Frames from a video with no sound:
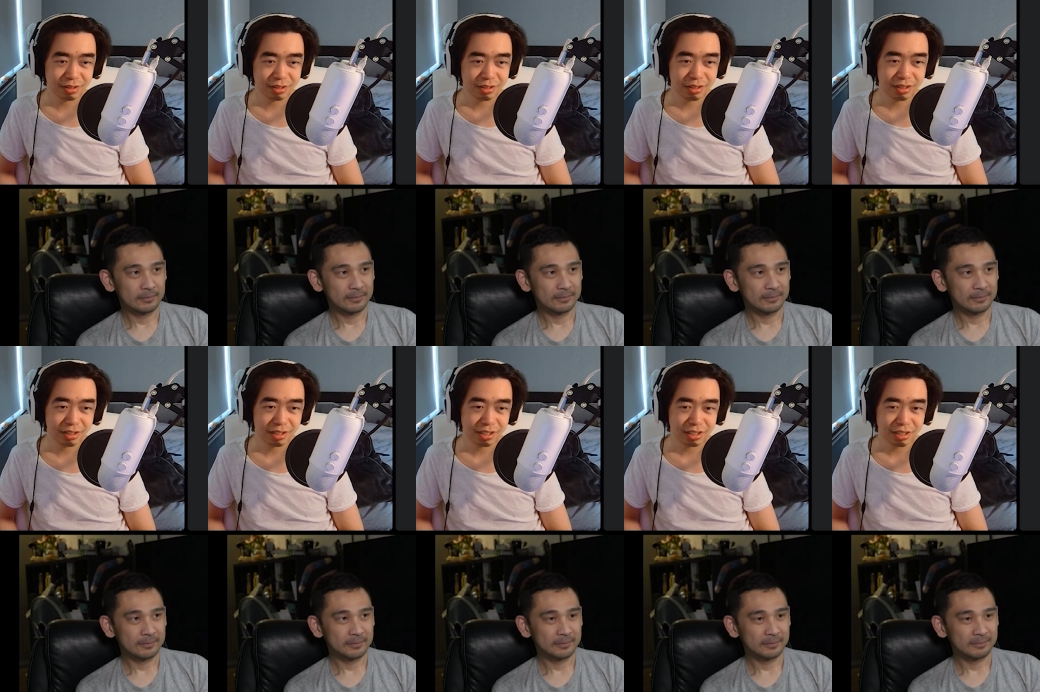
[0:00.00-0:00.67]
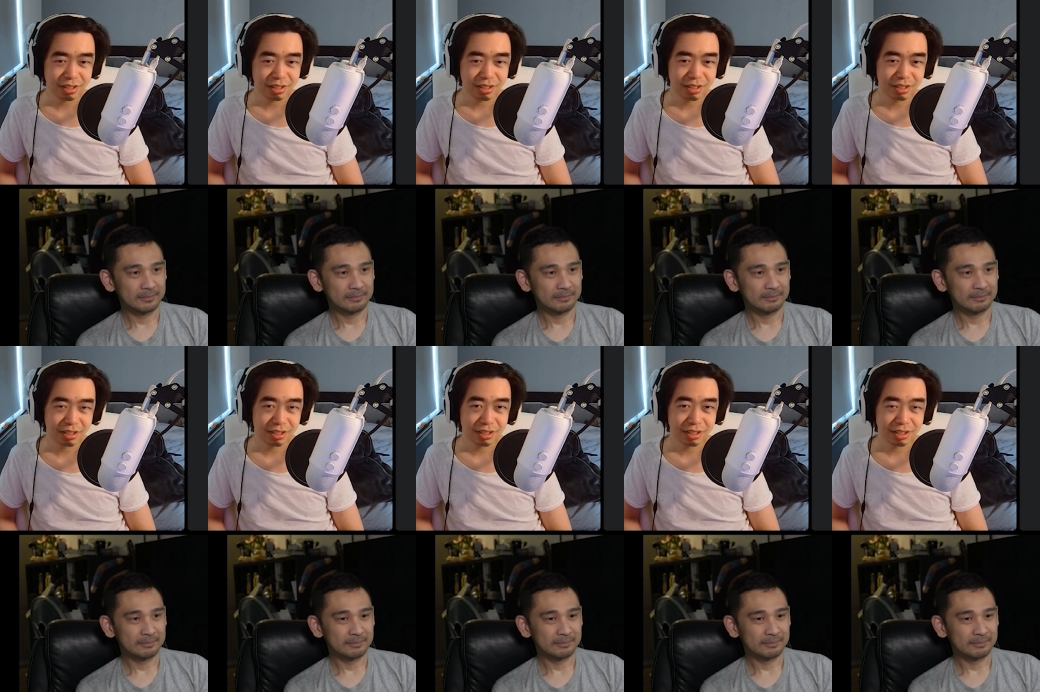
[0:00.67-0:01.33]

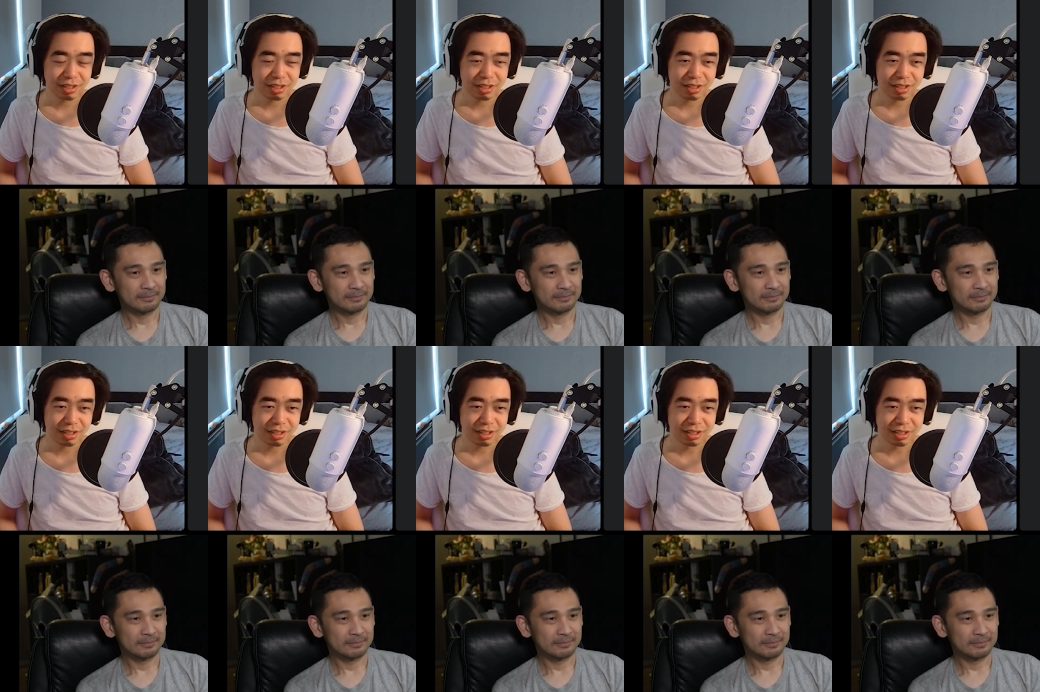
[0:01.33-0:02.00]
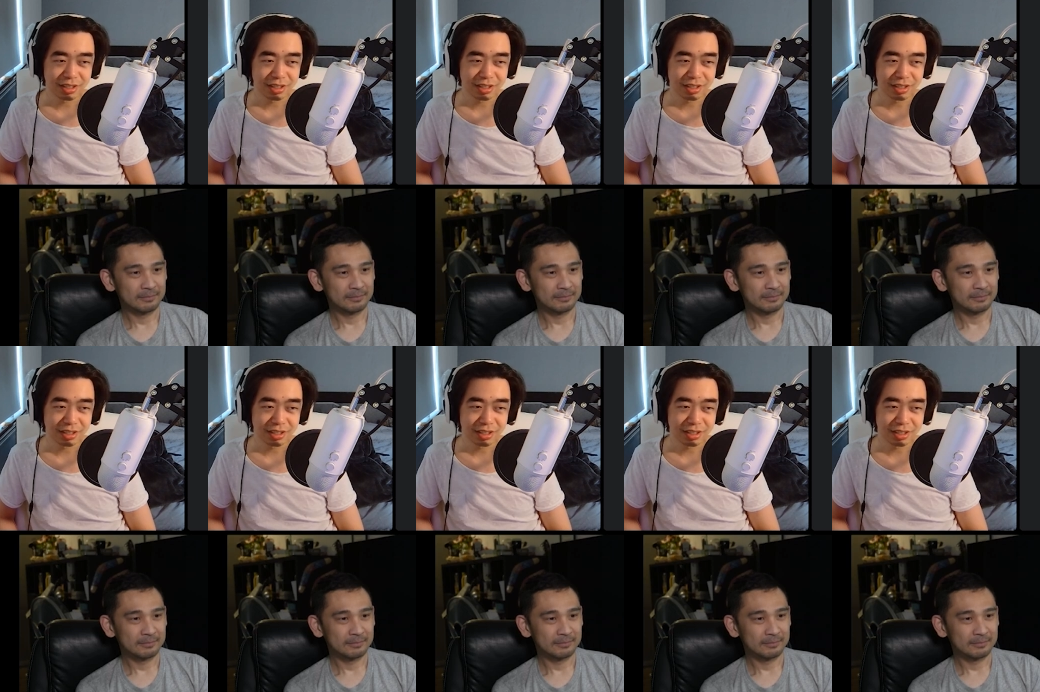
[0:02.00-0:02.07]
Nothing is said.